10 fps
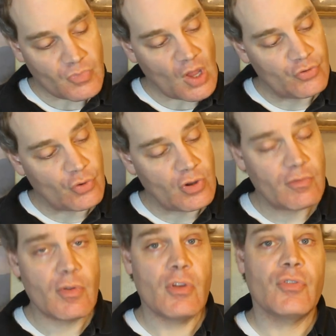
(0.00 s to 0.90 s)
So
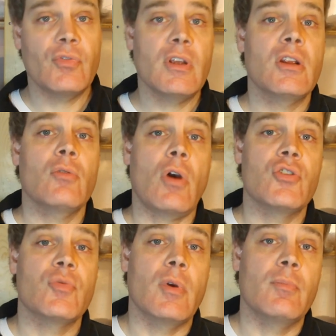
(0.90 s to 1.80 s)
given this feeding
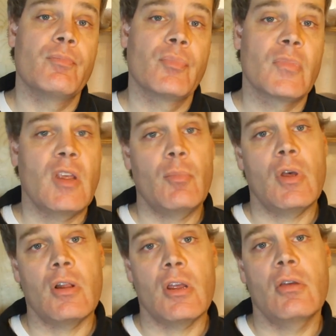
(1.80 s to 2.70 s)
regimen,
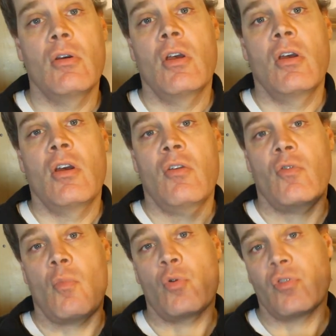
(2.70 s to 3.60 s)
typically
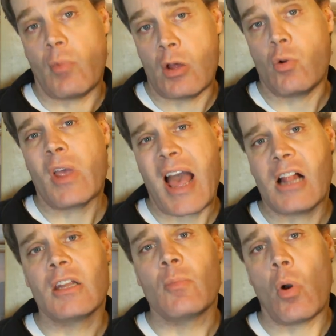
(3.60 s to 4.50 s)
for most of my
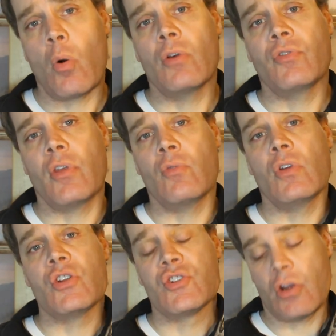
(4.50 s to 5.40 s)
locality boas, they
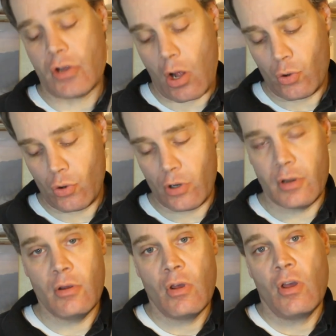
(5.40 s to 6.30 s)
reach adulthood
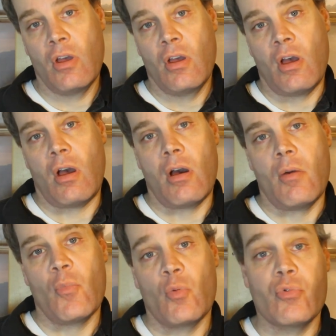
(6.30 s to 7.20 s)

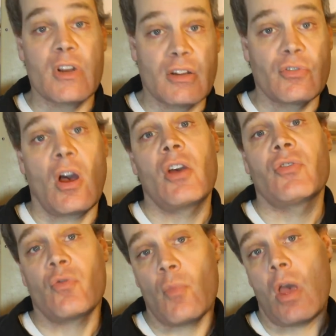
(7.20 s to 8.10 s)
um, or breeding size
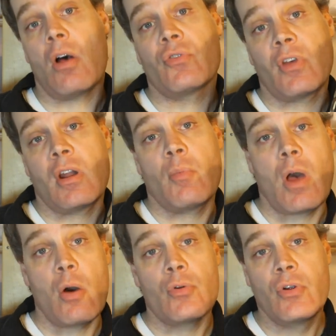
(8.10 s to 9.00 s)
for males at
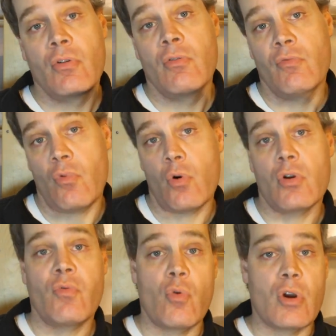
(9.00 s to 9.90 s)
about four
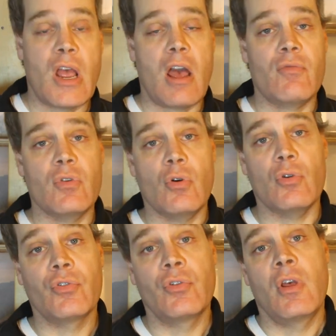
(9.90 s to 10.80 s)
to four and a half
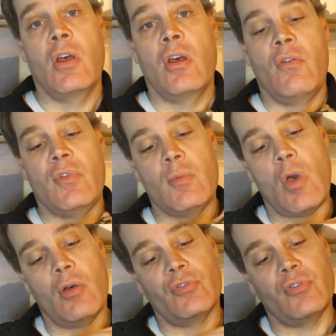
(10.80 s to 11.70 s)
years.
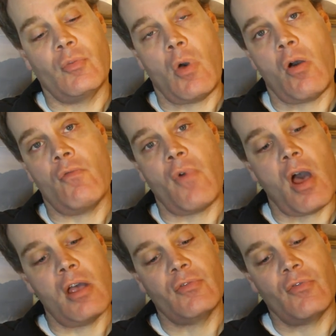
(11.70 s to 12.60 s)
Females is about
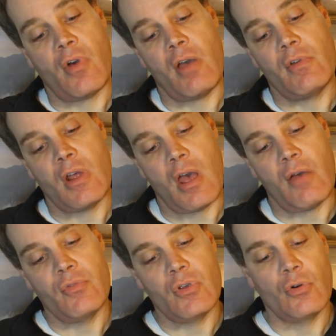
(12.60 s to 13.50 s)
five to five and a
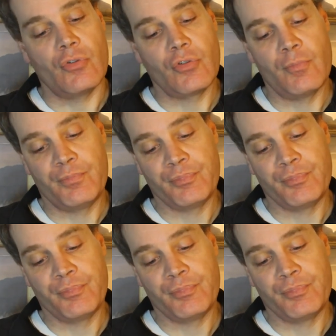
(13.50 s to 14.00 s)
half years.